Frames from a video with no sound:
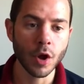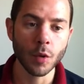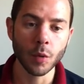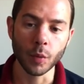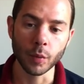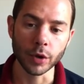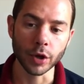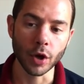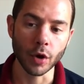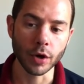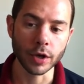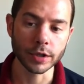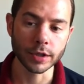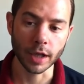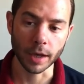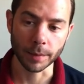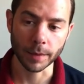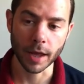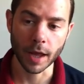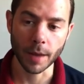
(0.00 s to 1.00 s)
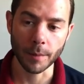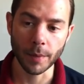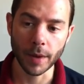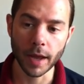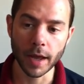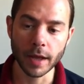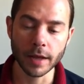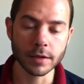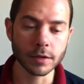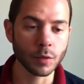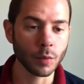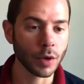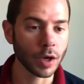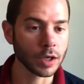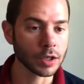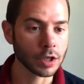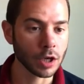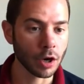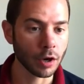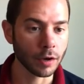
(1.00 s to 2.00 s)
When we go to set up campaigns, we
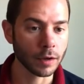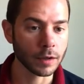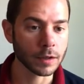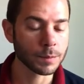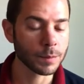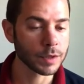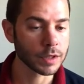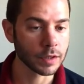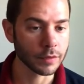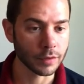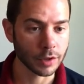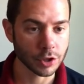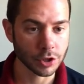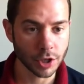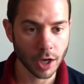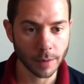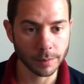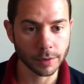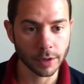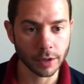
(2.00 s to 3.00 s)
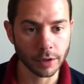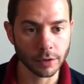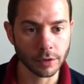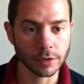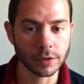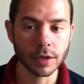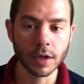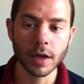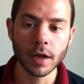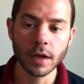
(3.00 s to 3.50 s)
can target specific job titles,